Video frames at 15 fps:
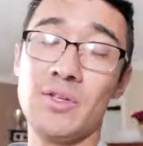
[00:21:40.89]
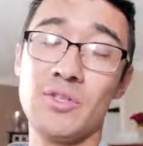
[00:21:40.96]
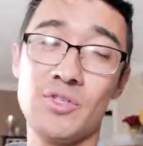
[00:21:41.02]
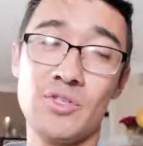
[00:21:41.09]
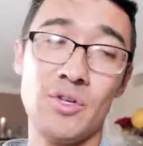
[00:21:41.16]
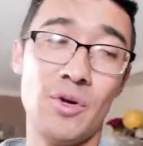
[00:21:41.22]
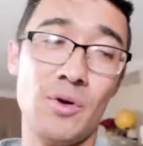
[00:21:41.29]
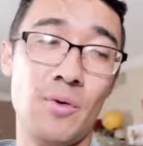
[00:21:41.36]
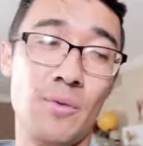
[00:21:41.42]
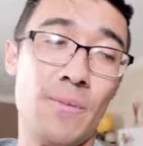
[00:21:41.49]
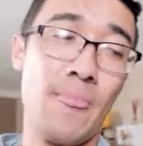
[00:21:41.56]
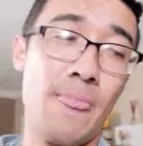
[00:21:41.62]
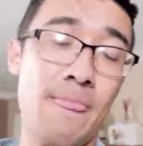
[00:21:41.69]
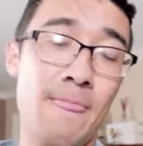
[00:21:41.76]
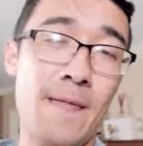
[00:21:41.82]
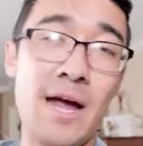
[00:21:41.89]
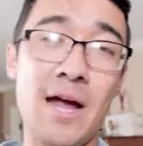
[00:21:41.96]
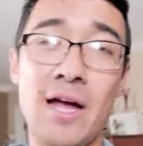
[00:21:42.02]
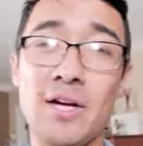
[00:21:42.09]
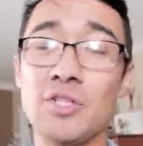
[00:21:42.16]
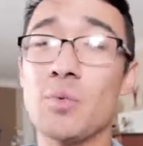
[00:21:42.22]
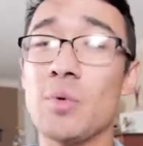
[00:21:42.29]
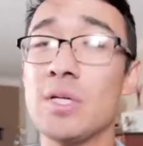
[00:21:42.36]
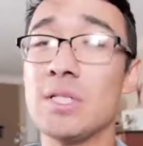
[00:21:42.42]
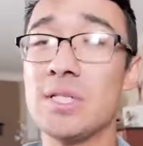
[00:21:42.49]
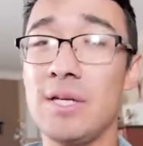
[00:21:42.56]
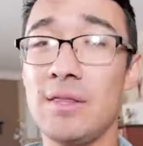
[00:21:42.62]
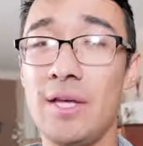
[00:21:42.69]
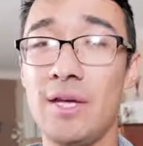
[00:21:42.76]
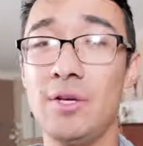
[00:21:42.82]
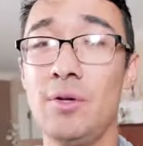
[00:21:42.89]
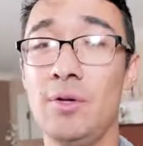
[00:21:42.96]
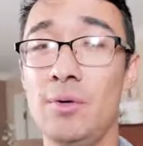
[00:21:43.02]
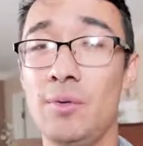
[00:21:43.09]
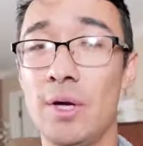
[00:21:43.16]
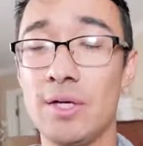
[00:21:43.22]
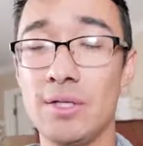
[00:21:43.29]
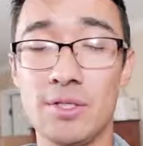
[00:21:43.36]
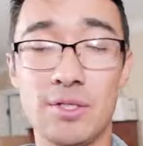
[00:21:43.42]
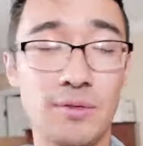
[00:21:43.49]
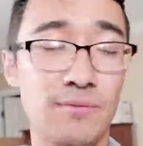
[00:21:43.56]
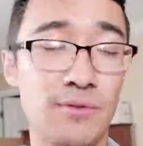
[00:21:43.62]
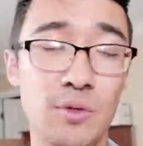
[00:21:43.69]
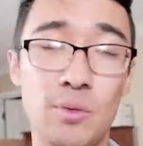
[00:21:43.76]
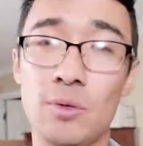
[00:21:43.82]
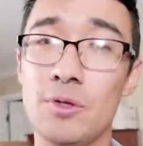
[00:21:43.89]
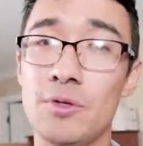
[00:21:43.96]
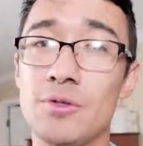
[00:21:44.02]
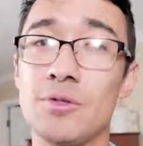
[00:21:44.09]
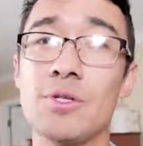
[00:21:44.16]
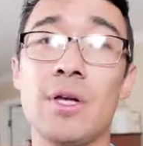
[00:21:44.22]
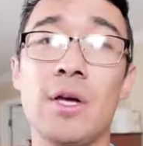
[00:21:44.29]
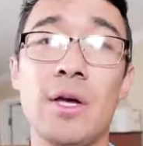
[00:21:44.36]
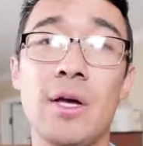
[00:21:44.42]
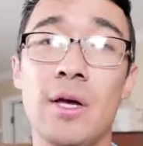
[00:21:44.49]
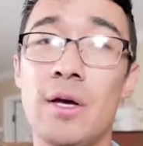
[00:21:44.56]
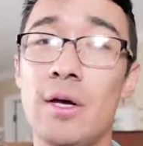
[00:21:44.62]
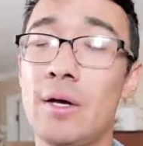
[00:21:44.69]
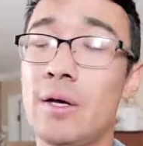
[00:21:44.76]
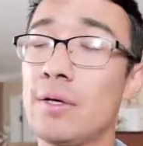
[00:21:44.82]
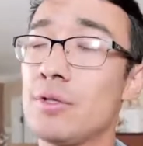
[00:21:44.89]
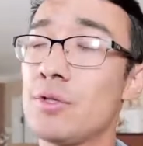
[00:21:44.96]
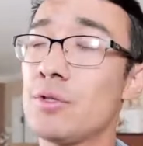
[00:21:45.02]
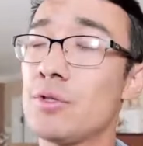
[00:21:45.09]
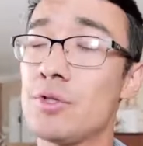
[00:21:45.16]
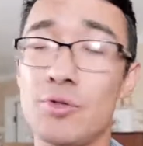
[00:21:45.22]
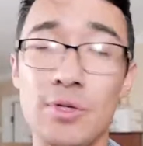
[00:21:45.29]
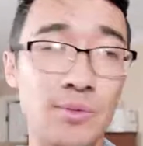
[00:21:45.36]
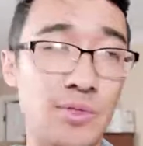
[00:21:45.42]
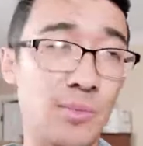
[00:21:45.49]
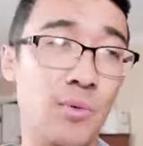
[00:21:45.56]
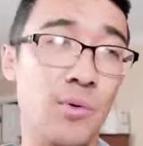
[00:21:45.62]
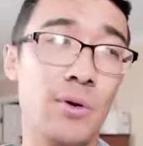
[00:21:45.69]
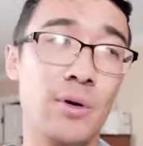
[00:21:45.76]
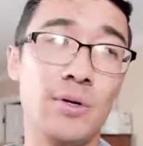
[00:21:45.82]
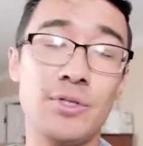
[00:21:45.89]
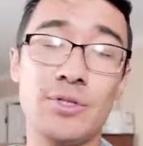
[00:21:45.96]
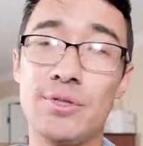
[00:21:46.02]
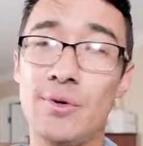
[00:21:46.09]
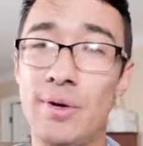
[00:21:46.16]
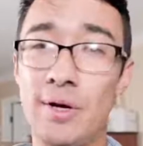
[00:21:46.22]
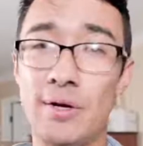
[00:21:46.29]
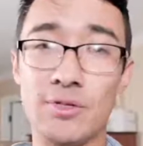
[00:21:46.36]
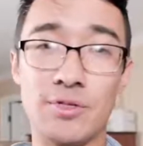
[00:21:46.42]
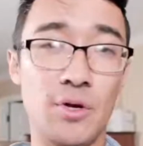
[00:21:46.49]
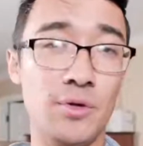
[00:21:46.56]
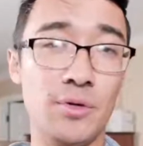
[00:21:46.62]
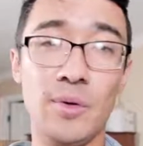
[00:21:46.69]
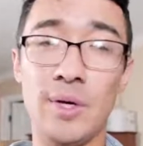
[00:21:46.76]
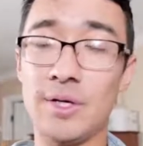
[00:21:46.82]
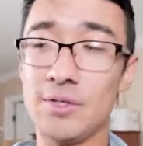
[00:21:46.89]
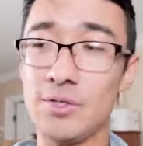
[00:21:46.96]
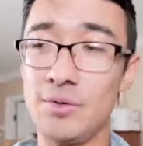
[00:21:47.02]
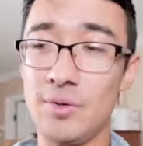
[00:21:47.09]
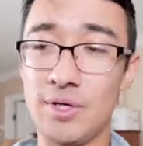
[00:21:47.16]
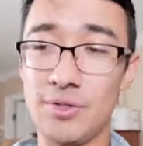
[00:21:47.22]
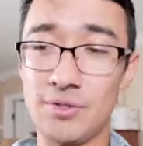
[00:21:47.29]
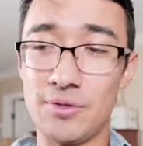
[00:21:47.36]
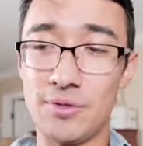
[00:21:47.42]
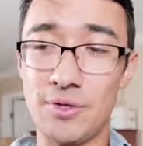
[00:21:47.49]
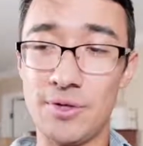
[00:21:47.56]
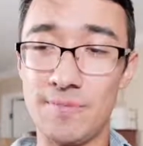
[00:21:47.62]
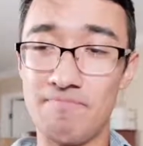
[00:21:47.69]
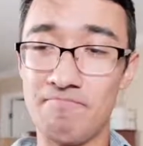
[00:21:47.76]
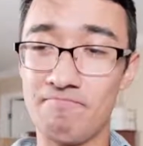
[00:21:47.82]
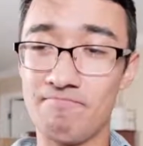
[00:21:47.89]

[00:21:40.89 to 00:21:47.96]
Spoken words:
So I just want to say thank you to you guys, viewers, stream supporters, donators, all you guys. You guys are